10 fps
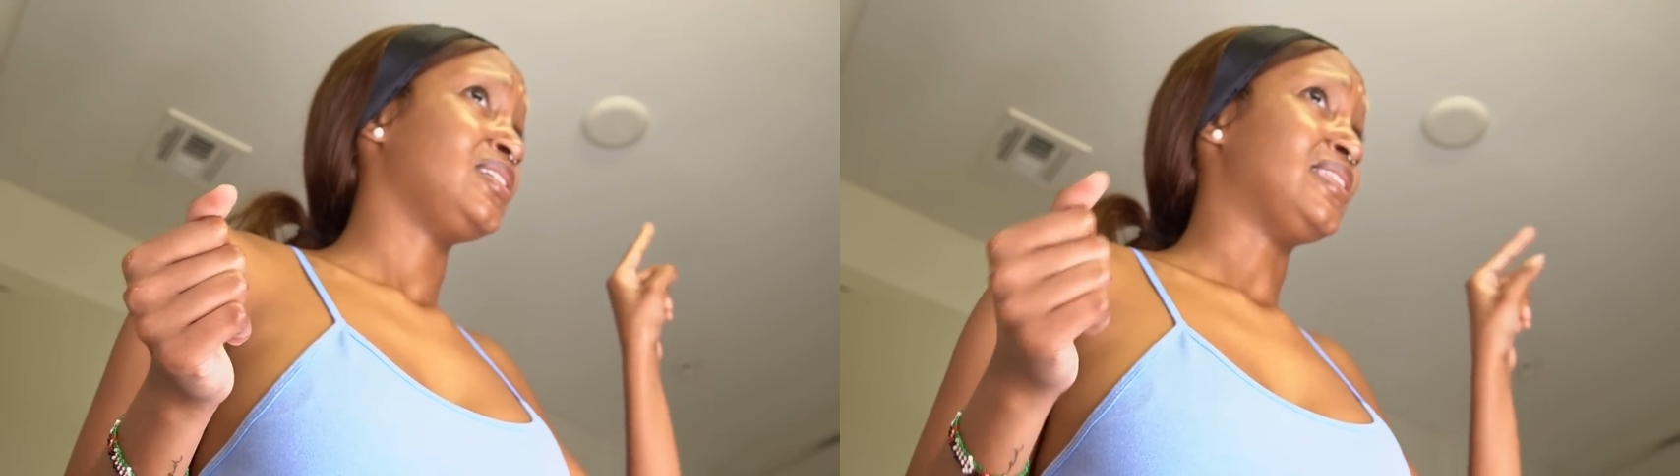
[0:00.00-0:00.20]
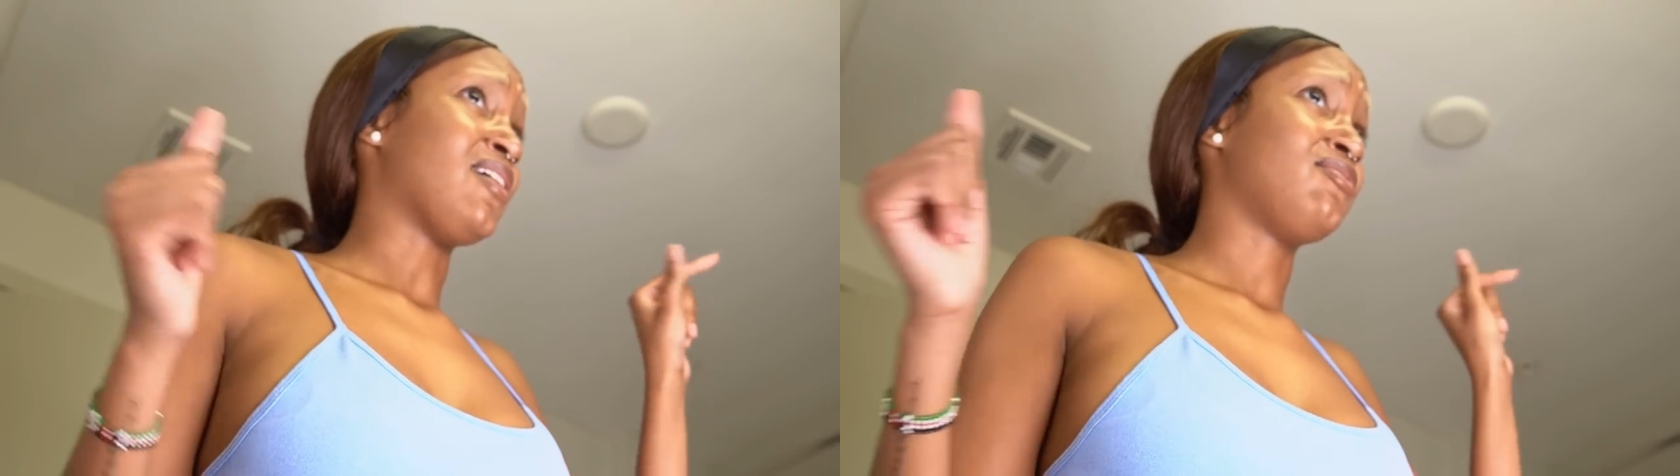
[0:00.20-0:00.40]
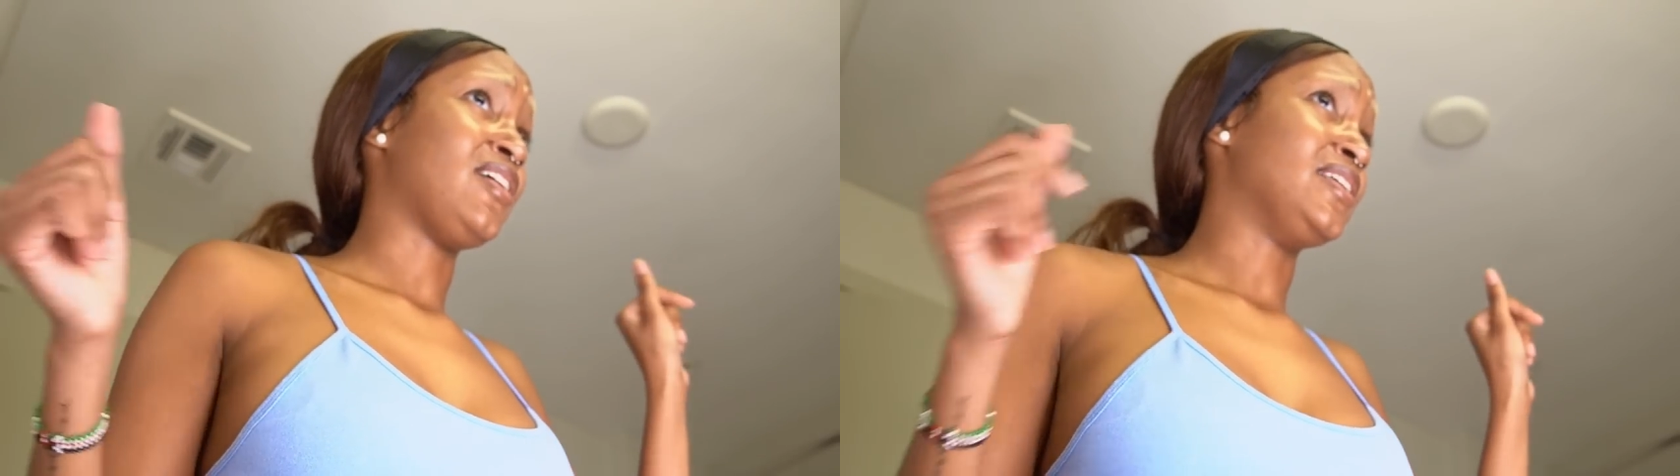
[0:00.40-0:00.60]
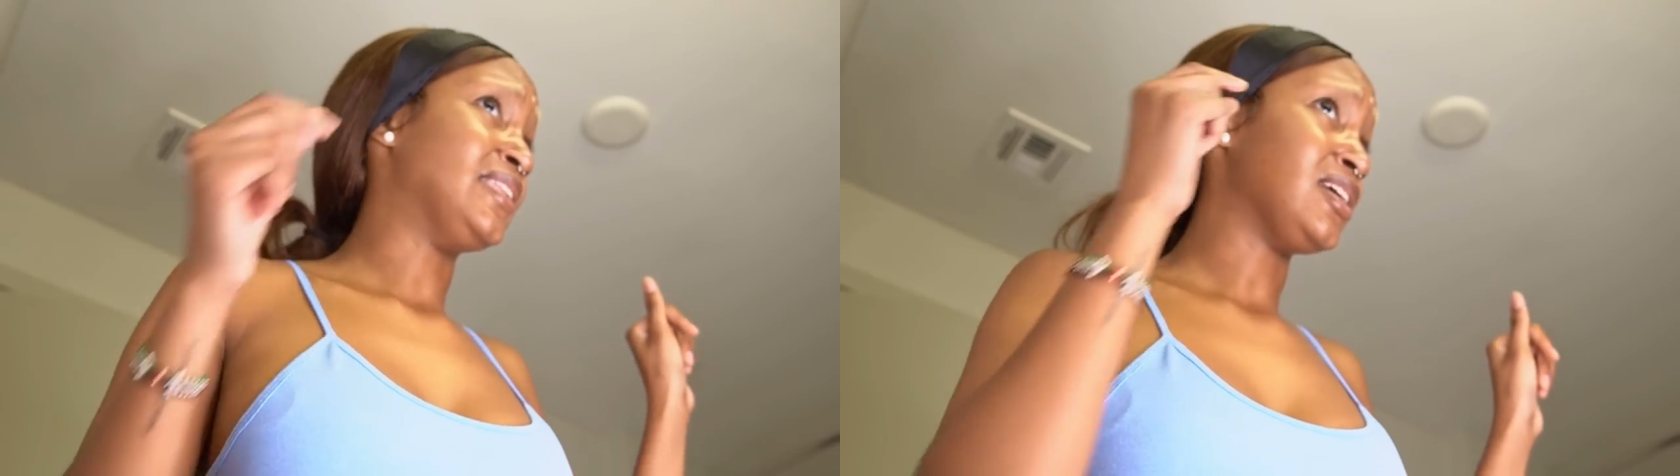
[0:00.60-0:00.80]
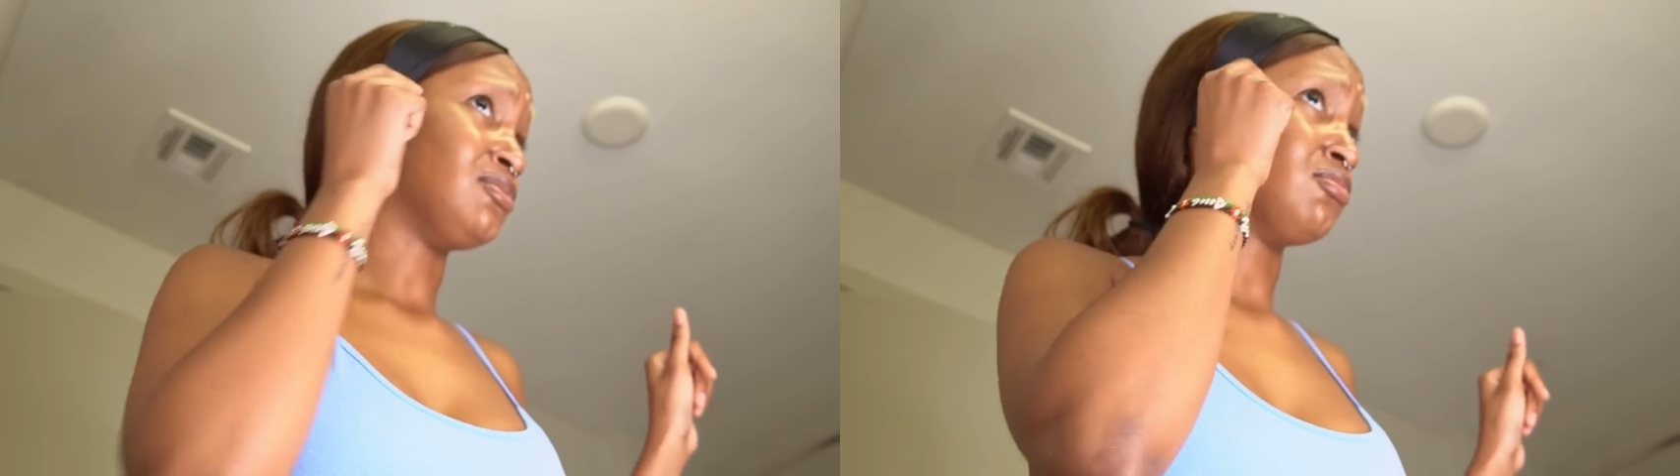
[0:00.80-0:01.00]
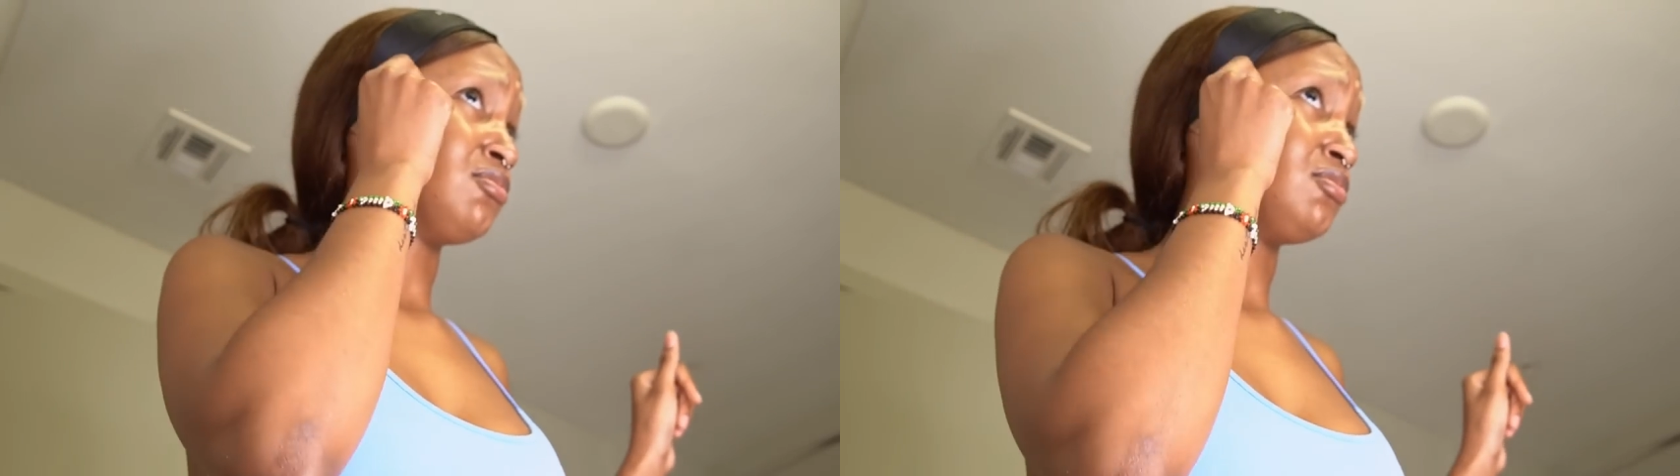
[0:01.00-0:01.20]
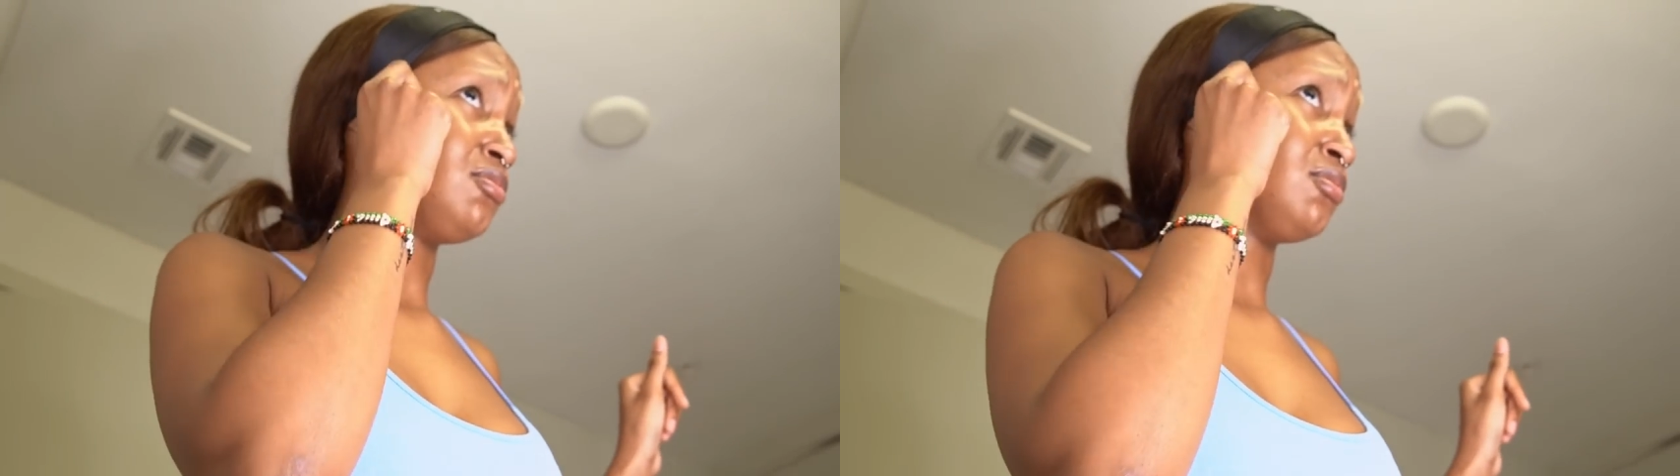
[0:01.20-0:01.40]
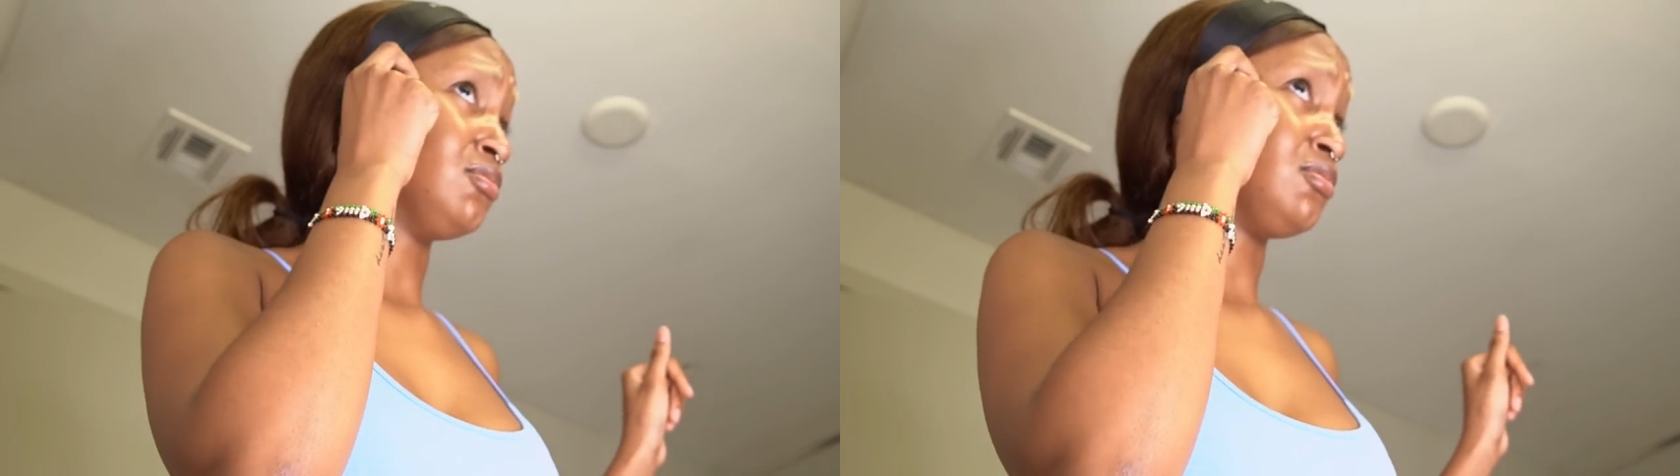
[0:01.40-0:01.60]
That fan, that zoom,
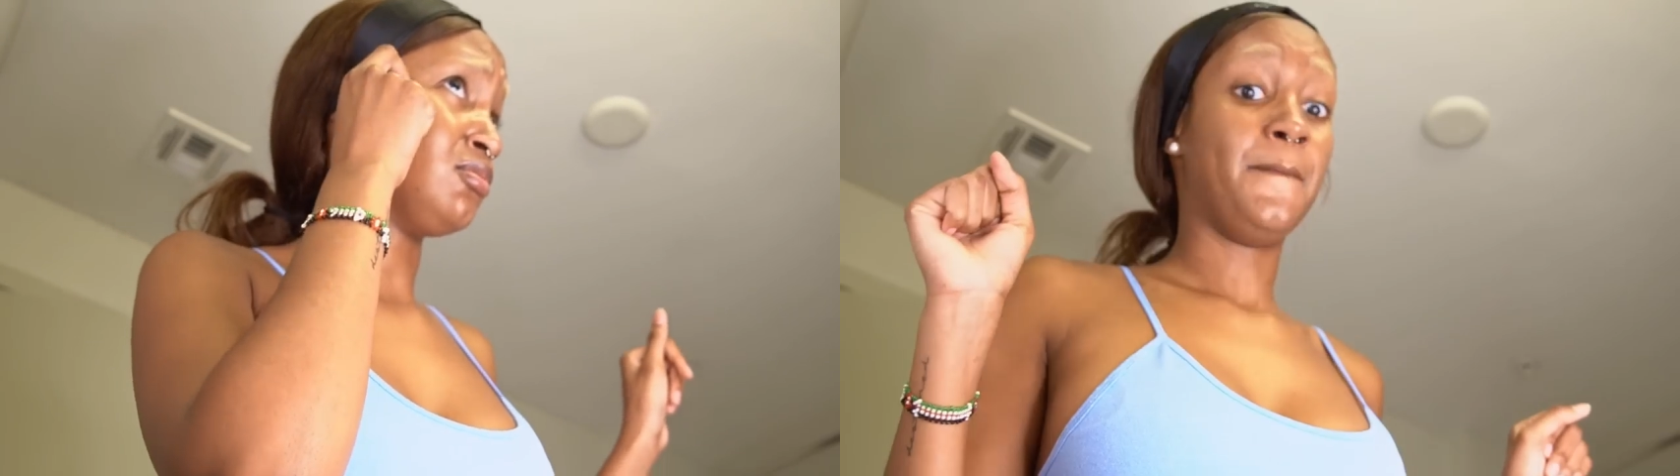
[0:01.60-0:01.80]
zoom, zoom.